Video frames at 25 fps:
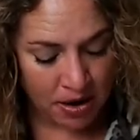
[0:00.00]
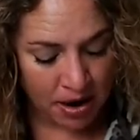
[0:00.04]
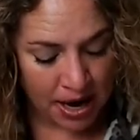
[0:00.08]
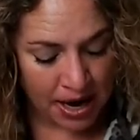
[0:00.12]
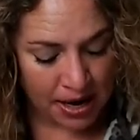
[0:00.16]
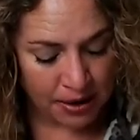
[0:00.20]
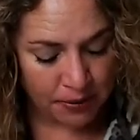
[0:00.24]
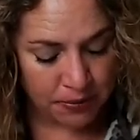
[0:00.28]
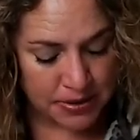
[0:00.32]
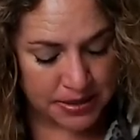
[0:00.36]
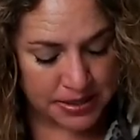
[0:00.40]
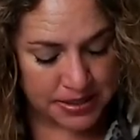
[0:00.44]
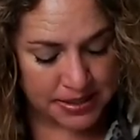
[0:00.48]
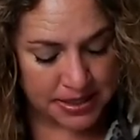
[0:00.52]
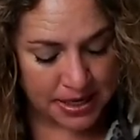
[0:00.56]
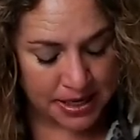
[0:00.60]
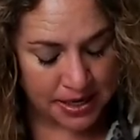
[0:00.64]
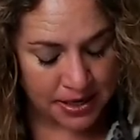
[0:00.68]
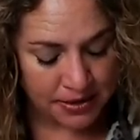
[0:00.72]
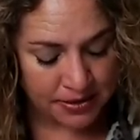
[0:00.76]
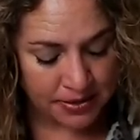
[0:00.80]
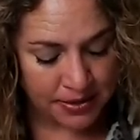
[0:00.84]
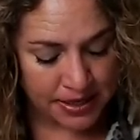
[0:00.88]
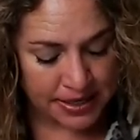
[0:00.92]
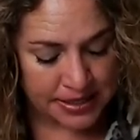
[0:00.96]
I was
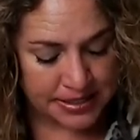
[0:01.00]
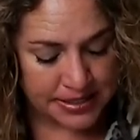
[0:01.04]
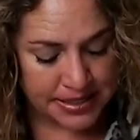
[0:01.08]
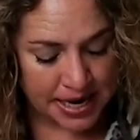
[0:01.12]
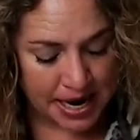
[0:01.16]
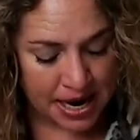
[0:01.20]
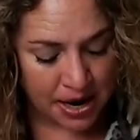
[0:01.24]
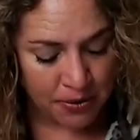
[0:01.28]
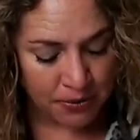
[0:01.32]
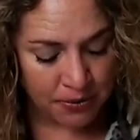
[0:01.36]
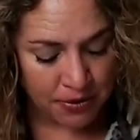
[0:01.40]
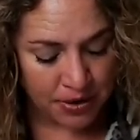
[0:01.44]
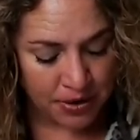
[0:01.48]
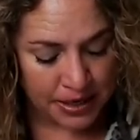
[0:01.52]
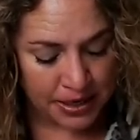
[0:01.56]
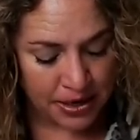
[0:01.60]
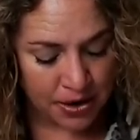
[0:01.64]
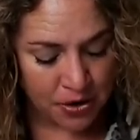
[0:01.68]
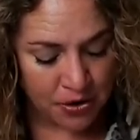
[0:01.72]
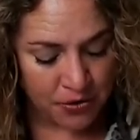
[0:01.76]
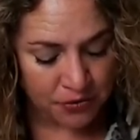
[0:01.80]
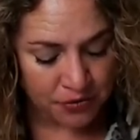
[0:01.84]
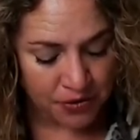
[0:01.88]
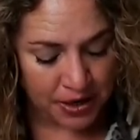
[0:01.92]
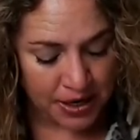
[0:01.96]
suddenly towering
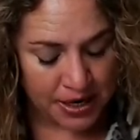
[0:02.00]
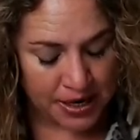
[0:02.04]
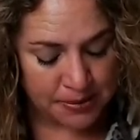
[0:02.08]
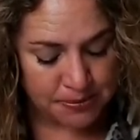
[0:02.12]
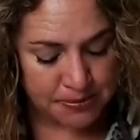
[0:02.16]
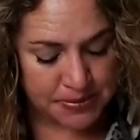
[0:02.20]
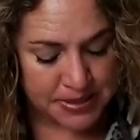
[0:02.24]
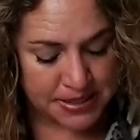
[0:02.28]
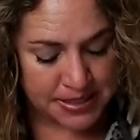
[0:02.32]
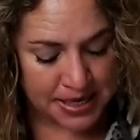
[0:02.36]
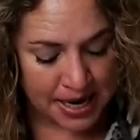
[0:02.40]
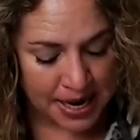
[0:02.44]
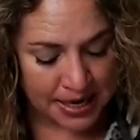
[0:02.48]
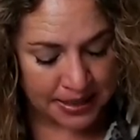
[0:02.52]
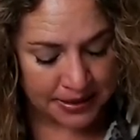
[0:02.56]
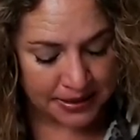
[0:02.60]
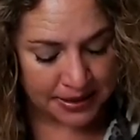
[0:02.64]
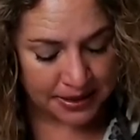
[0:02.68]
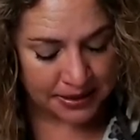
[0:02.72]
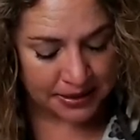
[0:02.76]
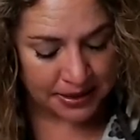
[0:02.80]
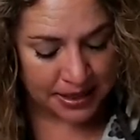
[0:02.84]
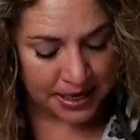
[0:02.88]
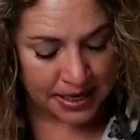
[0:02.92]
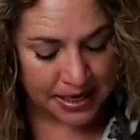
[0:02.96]
over him
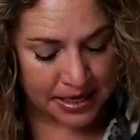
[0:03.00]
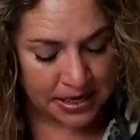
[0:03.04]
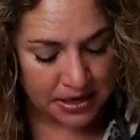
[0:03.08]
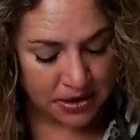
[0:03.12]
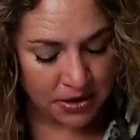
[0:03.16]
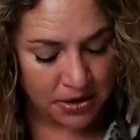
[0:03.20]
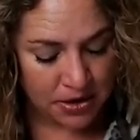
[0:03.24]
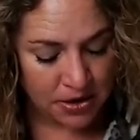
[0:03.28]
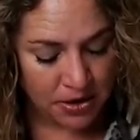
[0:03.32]
silently,